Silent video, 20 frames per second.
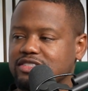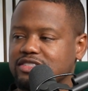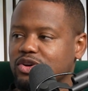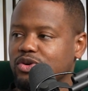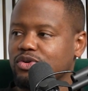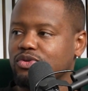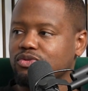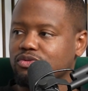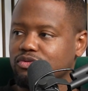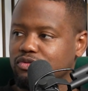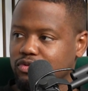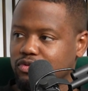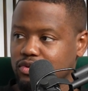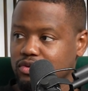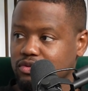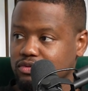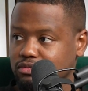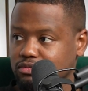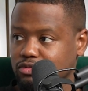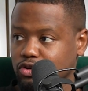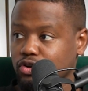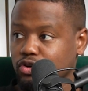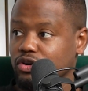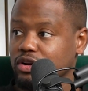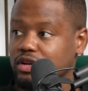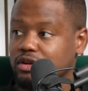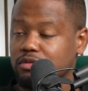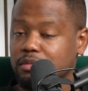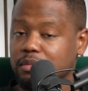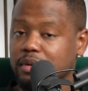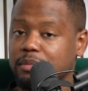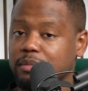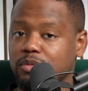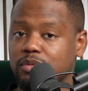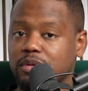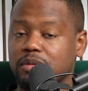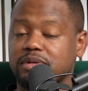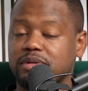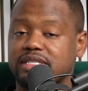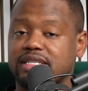So for earlier, remember
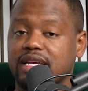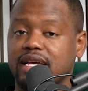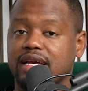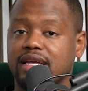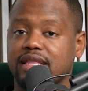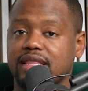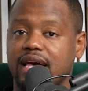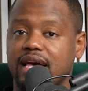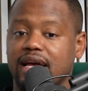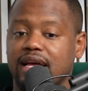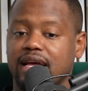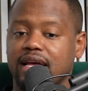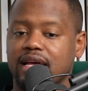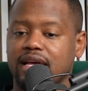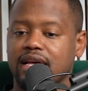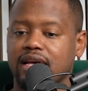we were saying that